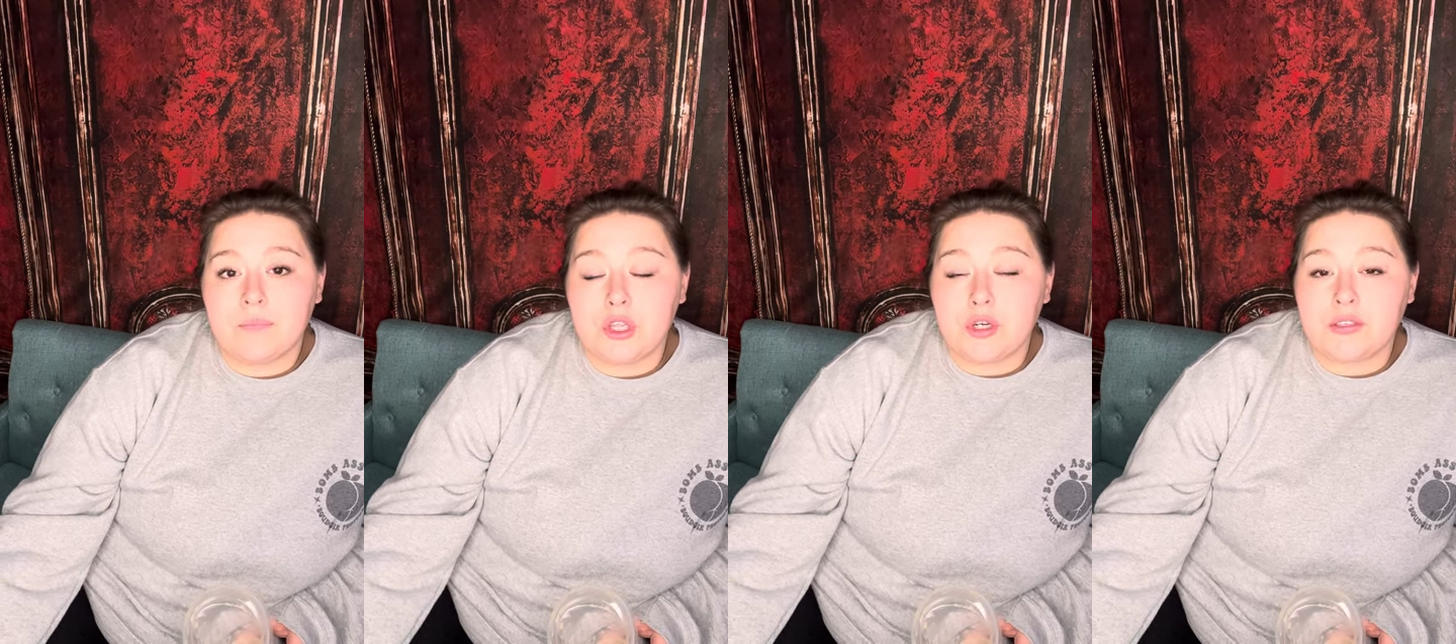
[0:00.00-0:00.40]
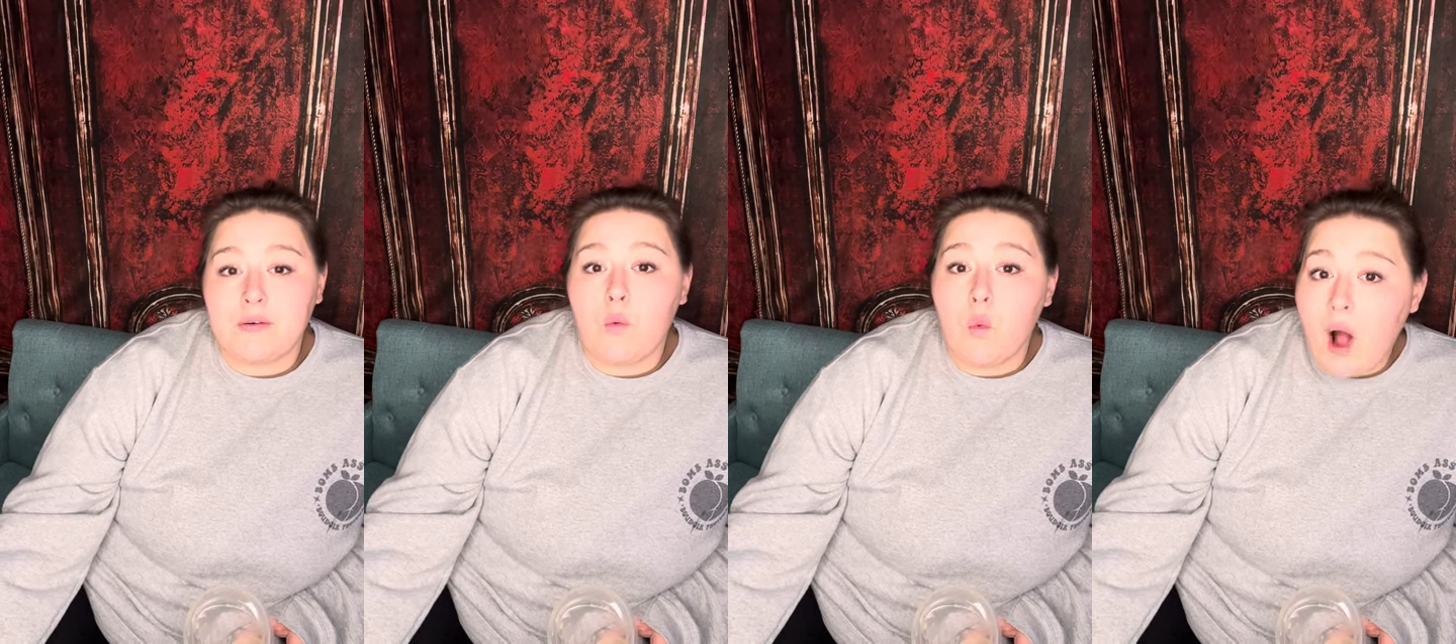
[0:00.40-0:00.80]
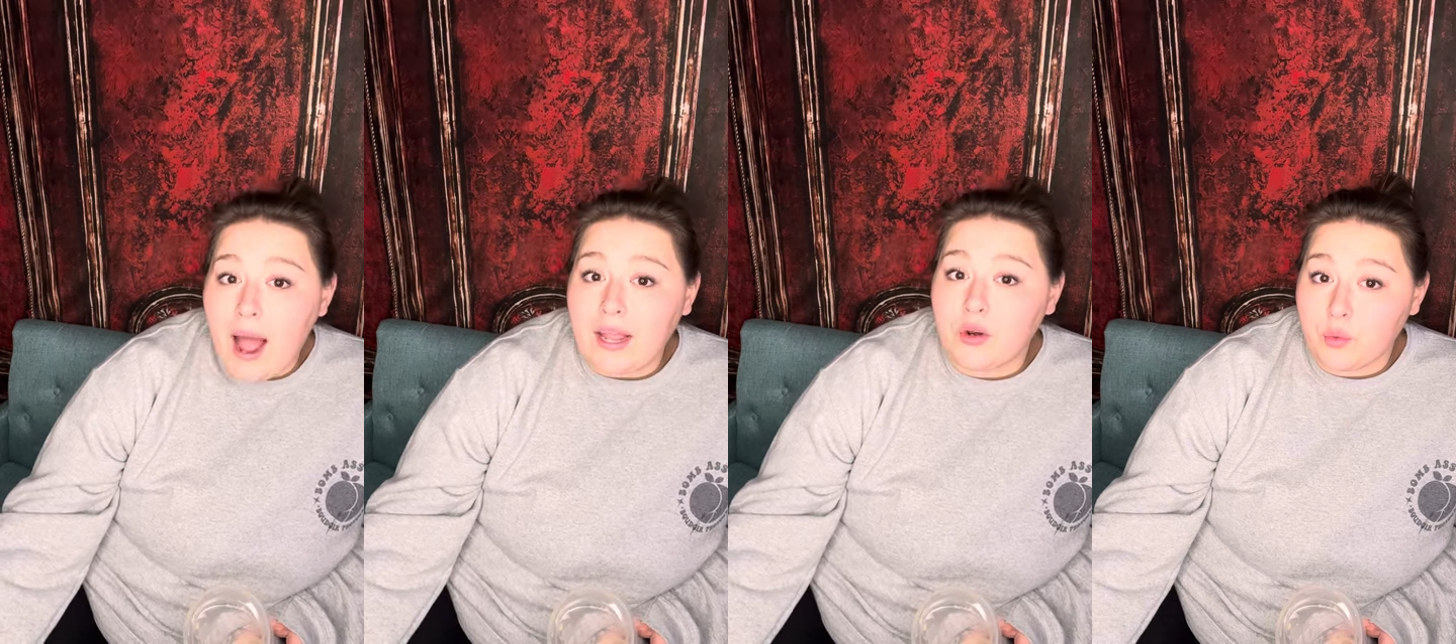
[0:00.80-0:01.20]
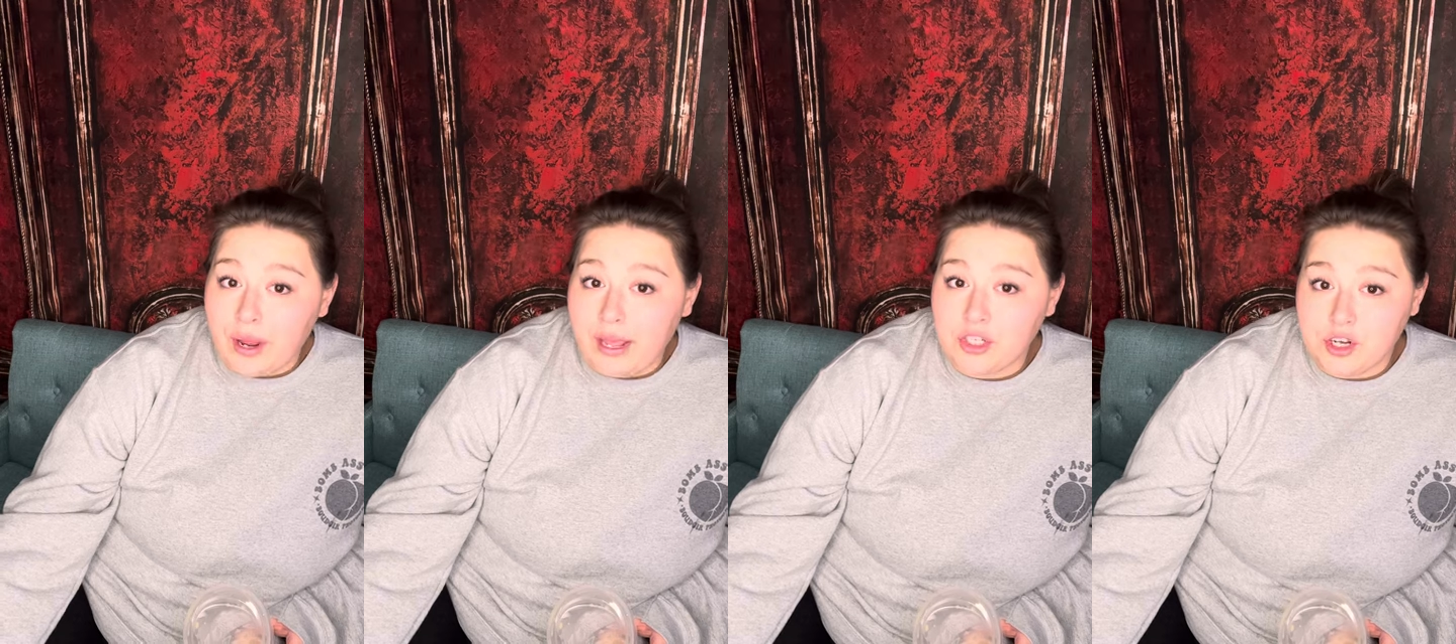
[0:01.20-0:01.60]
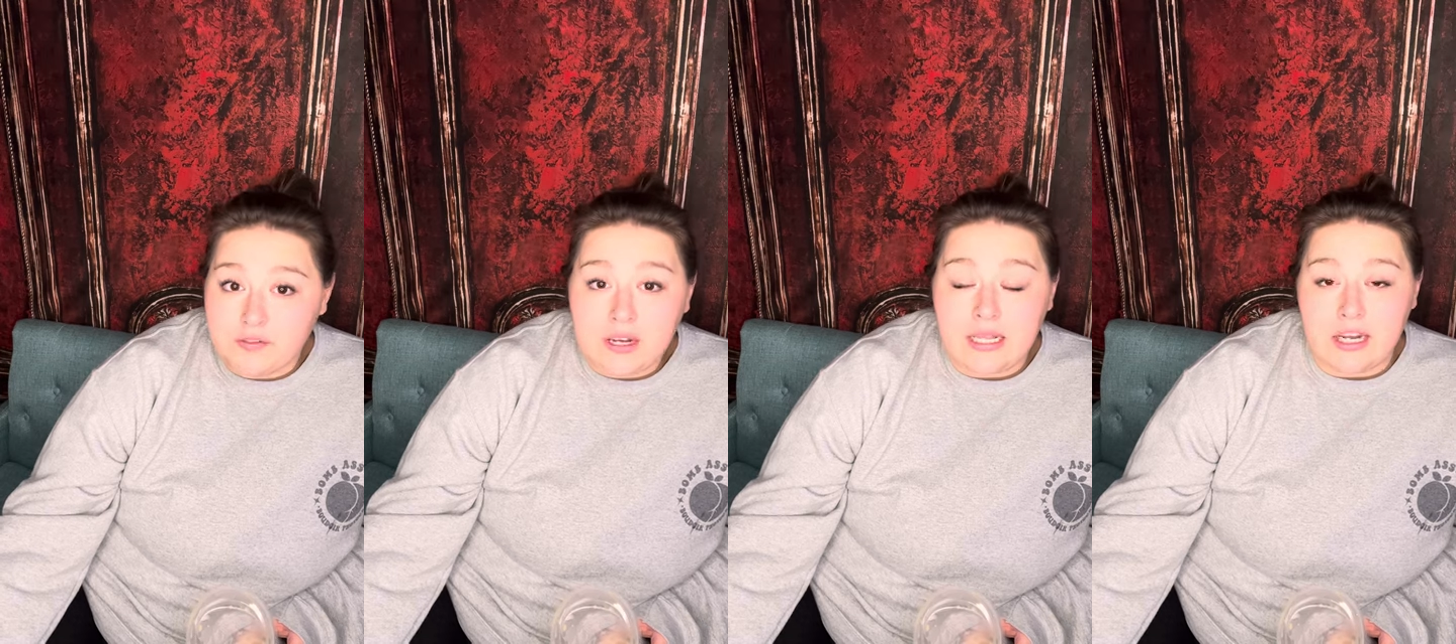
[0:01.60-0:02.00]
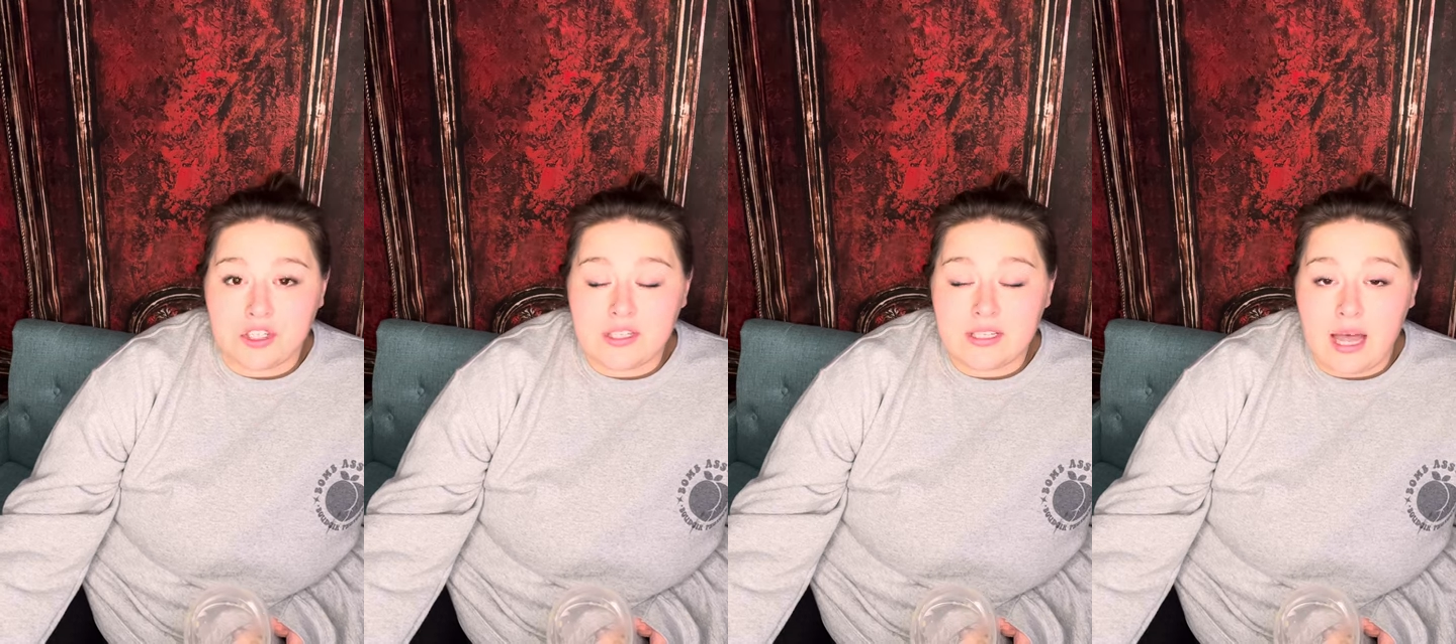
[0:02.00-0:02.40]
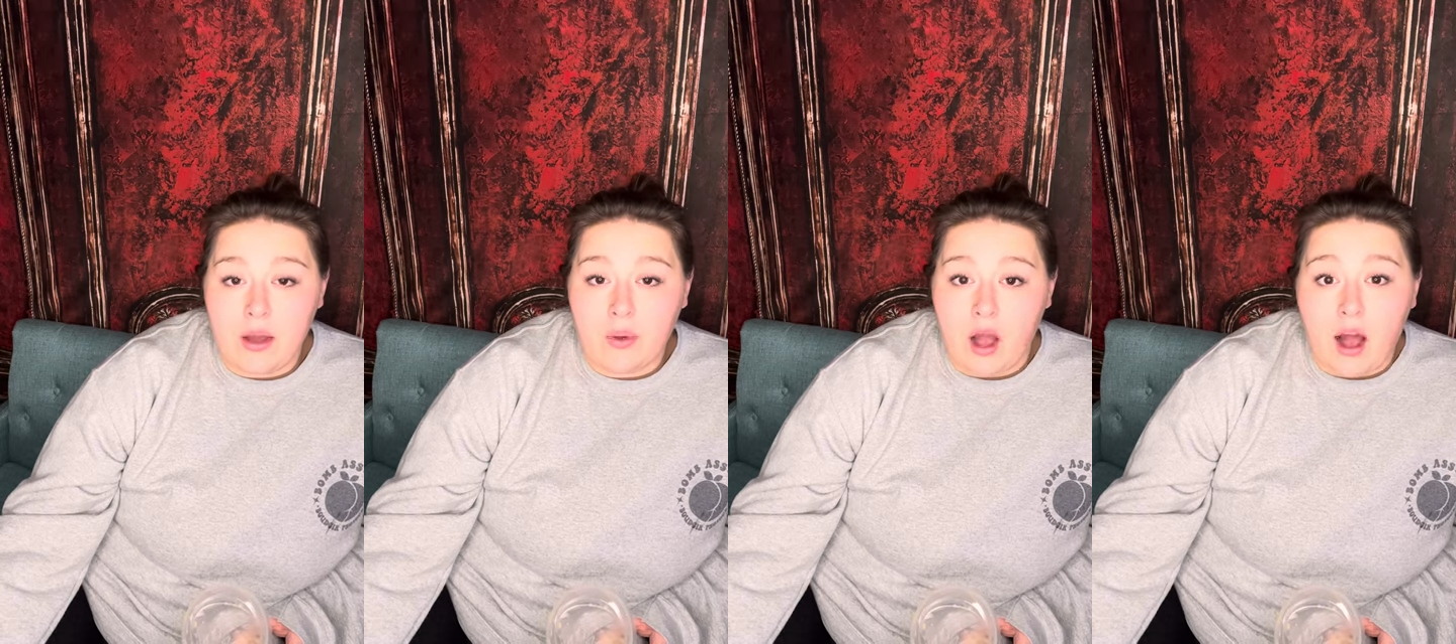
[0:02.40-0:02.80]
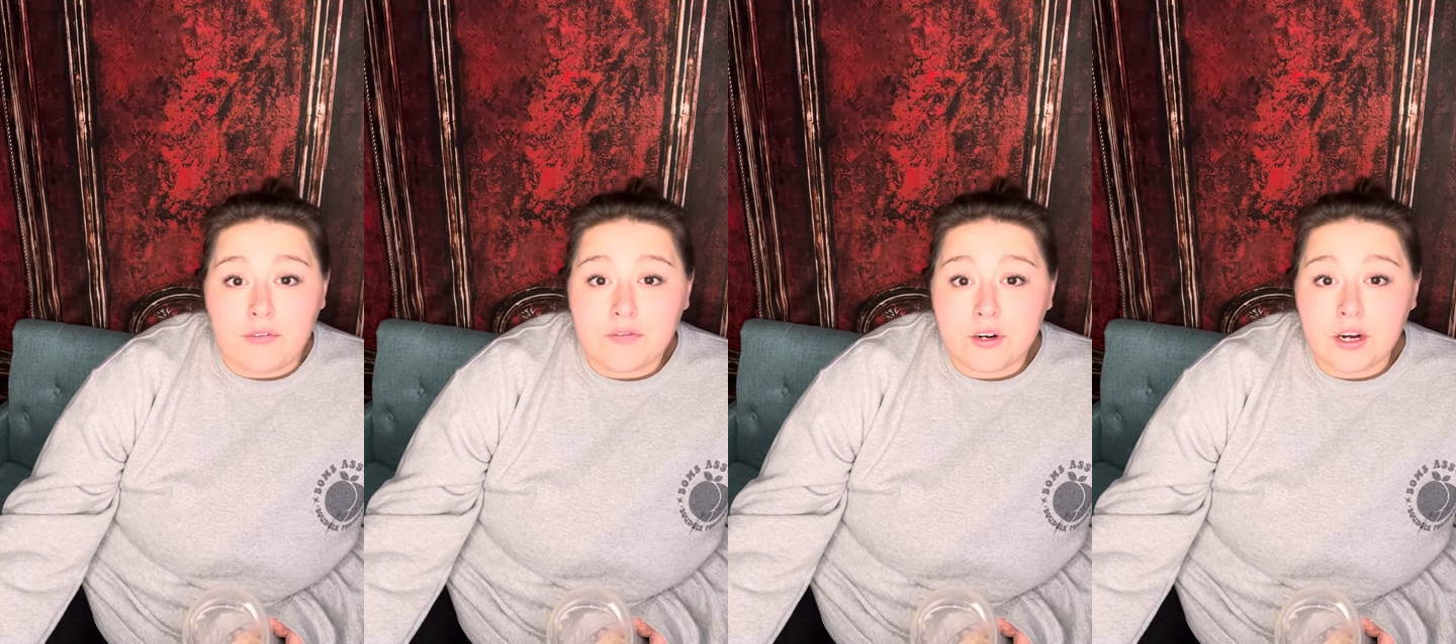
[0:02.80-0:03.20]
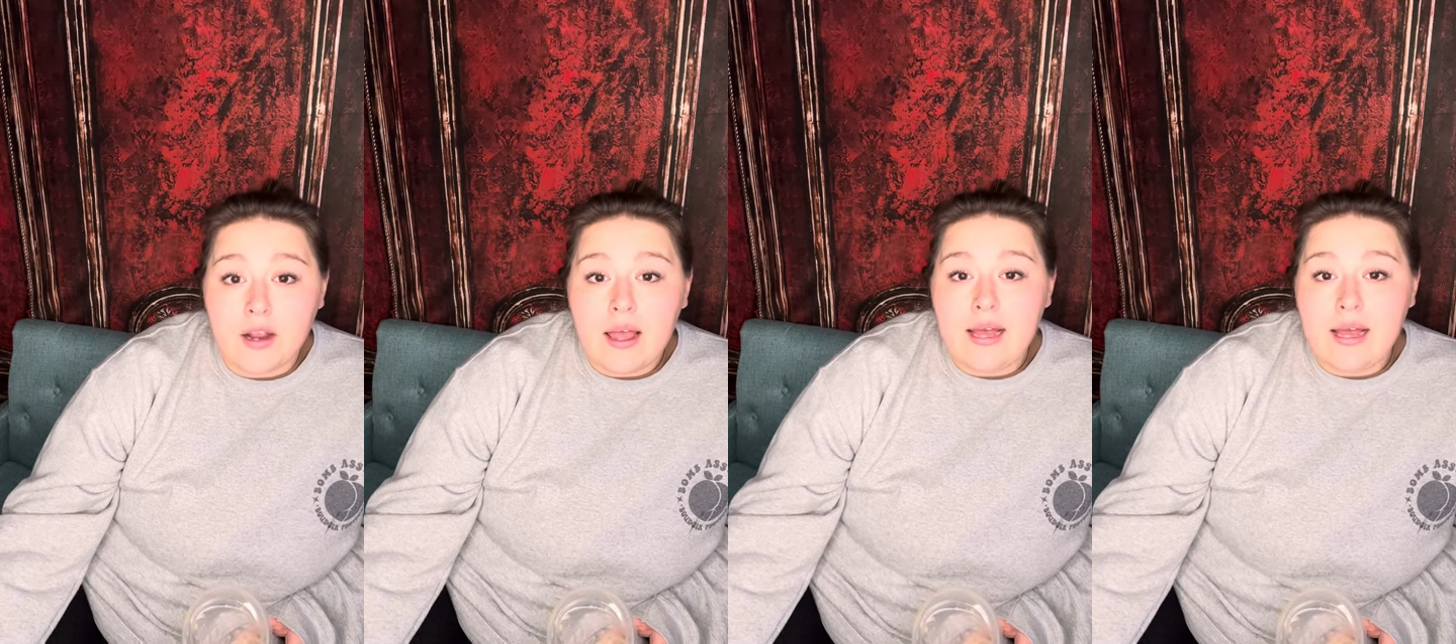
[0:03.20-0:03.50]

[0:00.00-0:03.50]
there's a wide range of collections that we offer